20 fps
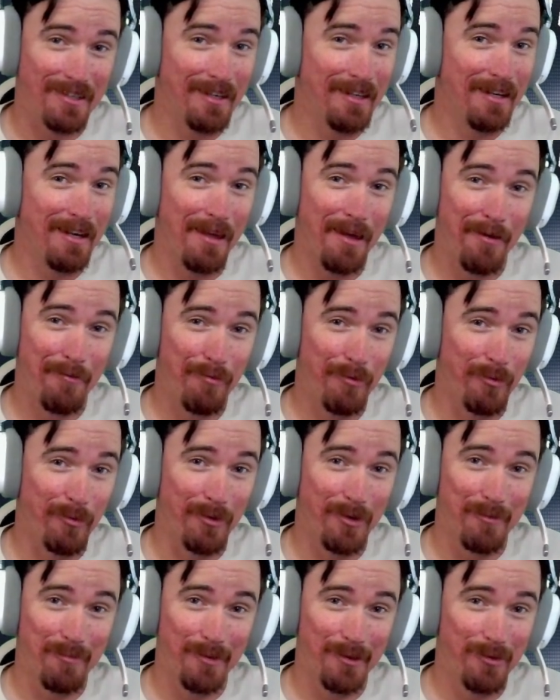and everyone
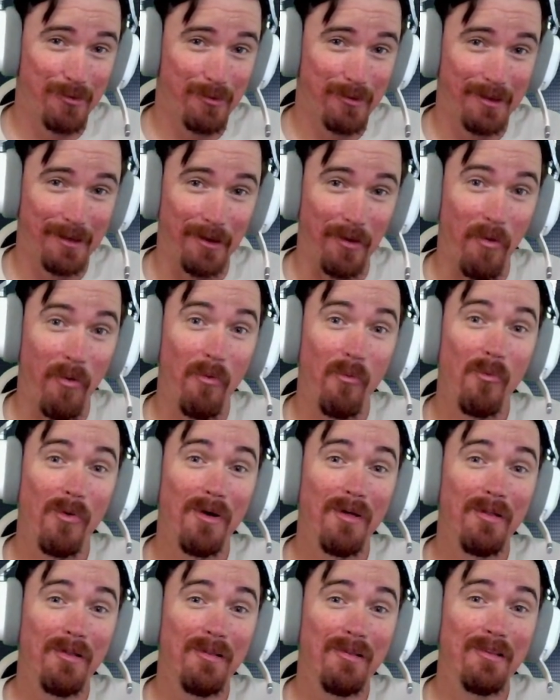in between,
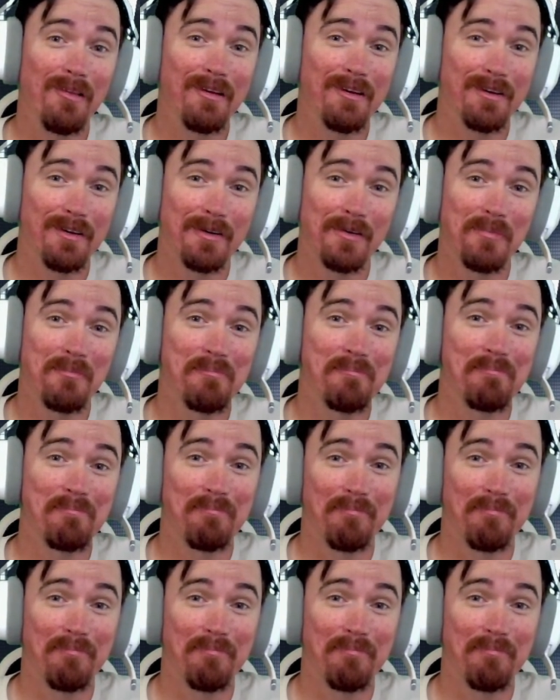welcome